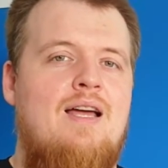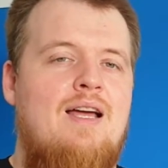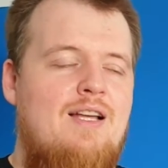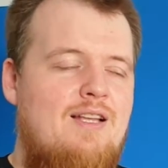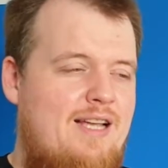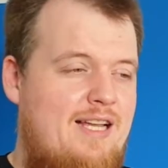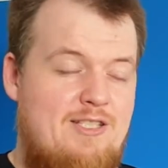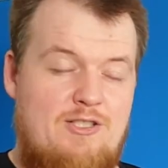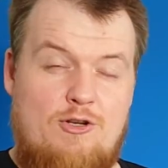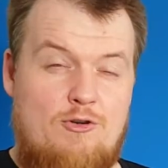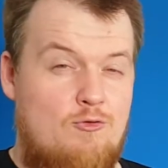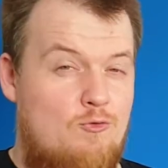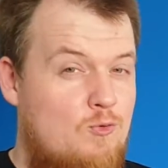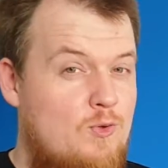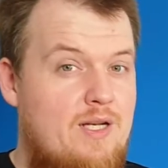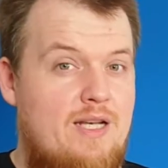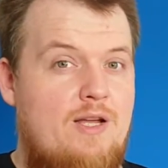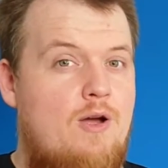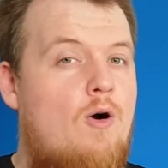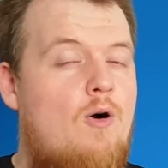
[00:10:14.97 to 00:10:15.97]
It's a
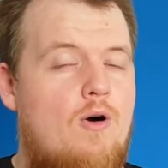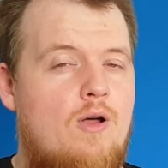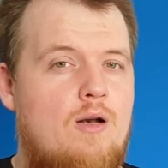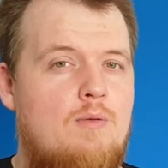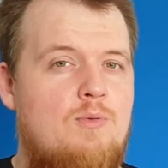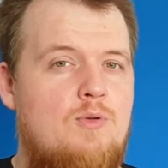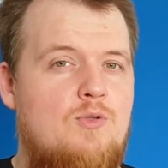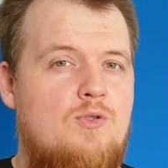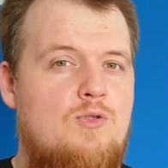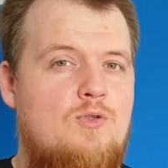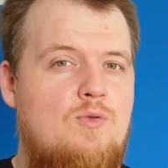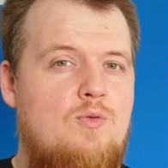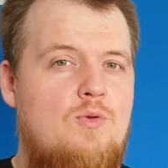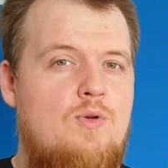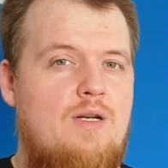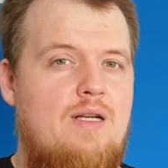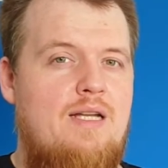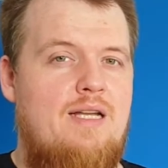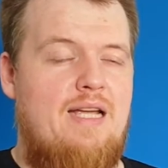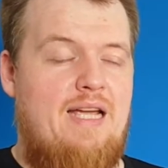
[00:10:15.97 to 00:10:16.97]
really horrible
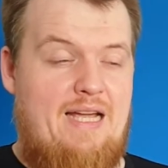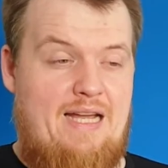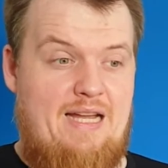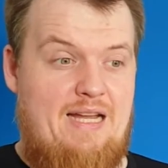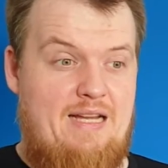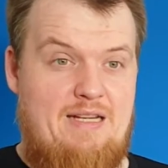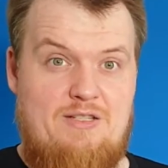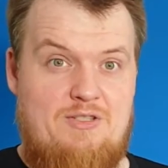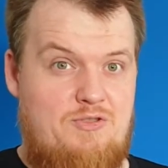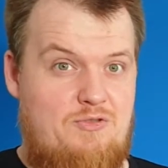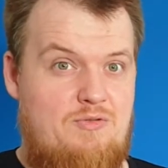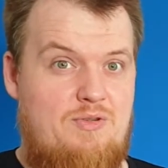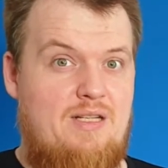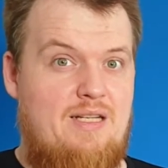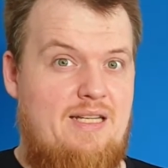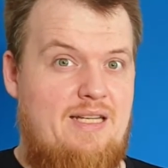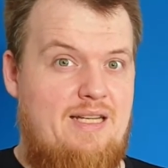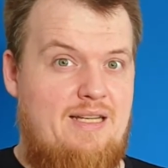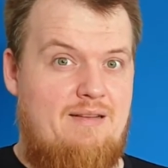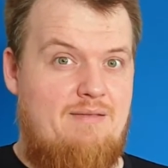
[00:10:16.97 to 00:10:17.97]
story. It is
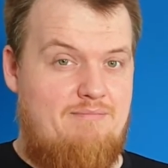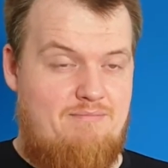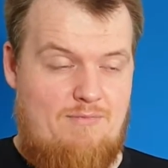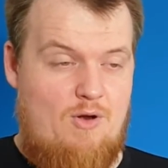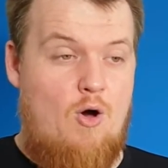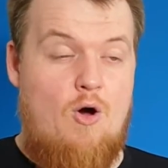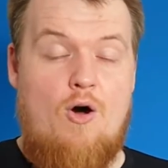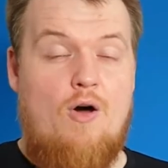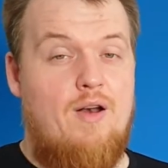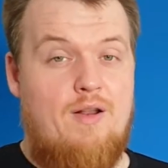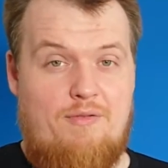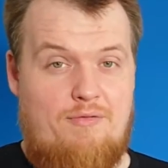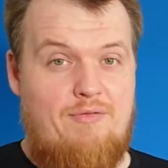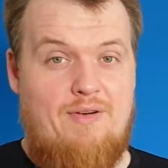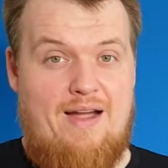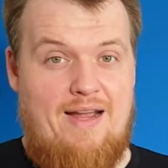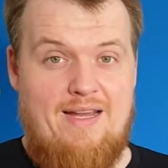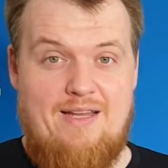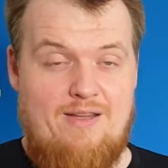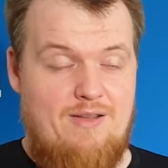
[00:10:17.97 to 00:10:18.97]
really
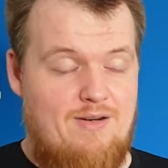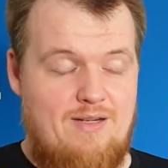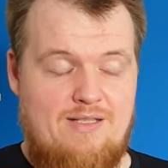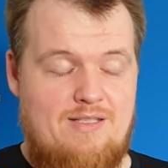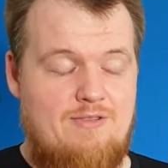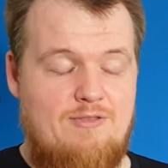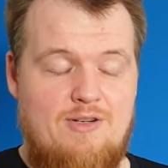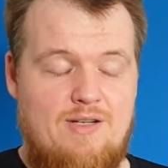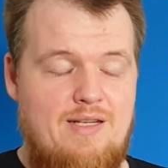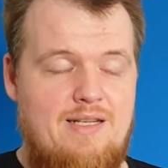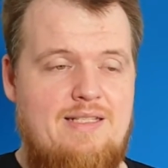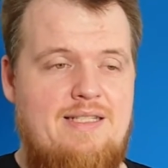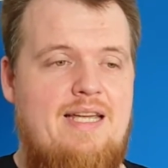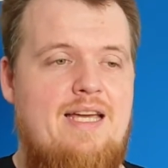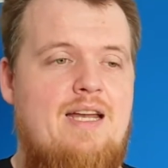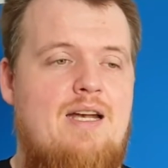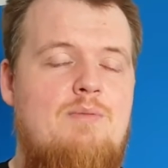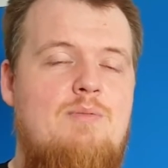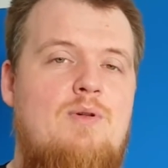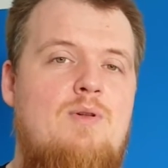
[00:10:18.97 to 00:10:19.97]
horrifying, you know, it's really
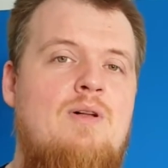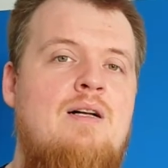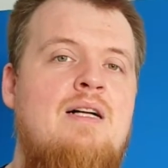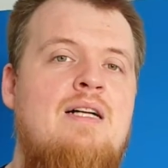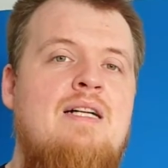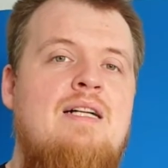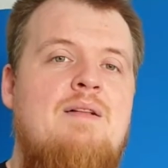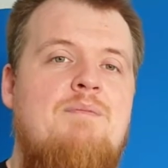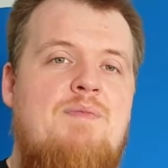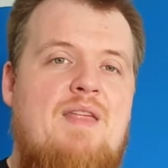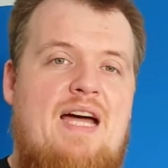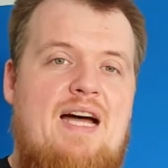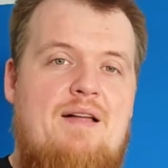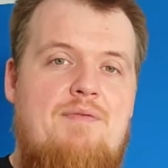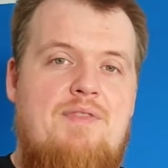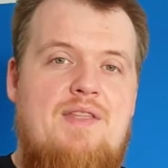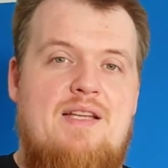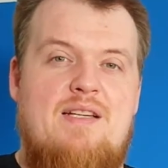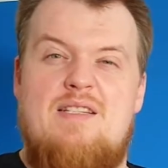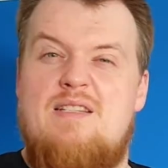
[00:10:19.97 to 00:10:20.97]
terrible,
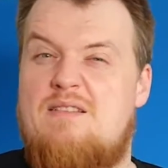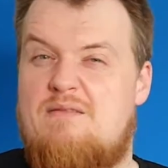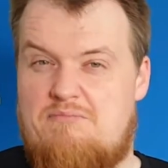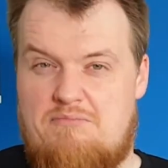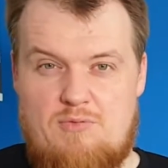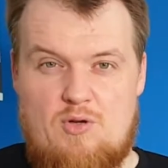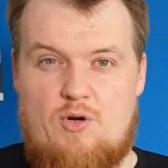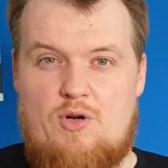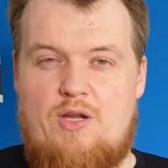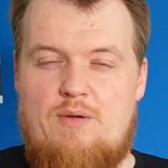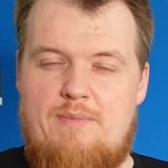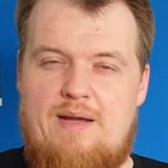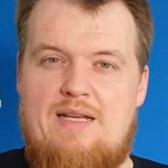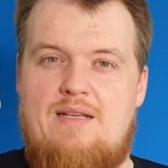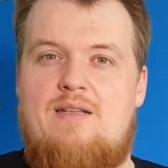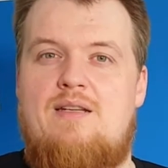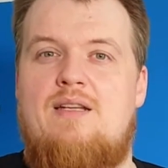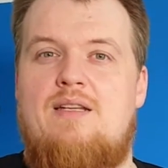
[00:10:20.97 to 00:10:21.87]
and this documentary